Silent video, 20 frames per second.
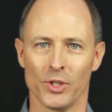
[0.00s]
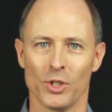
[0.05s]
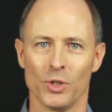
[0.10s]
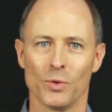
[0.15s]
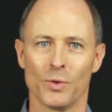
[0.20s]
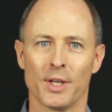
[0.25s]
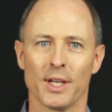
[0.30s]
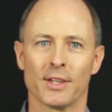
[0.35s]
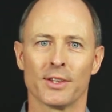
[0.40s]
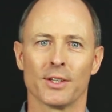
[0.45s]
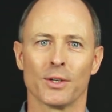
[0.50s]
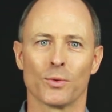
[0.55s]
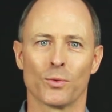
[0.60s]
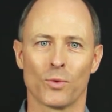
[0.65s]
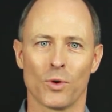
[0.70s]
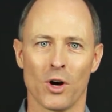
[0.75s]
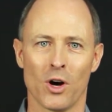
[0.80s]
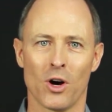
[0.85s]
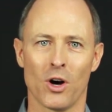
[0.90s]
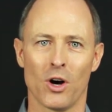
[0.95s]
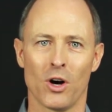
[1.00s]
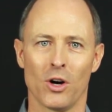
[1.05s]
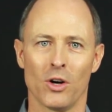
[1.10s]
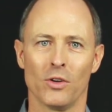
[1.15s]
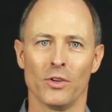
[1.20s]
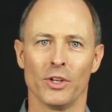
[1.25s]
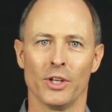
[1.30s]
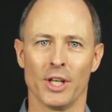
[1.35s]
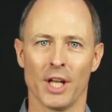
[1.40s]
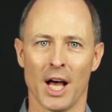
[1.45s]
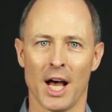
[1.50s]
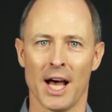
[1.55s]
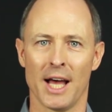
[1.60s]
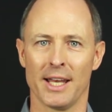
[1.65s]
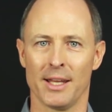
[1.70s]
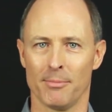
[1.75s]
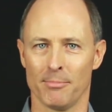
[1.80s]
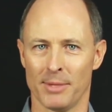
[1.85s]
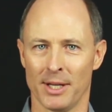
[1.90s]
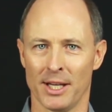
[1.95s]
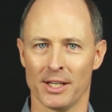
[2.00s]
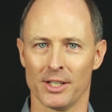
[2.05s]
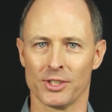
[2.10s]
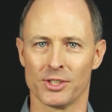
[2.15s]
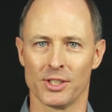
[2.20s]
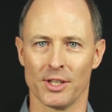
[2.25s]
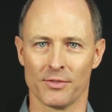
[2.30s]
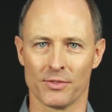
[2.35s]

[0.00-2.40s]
You get the raw, non-embellished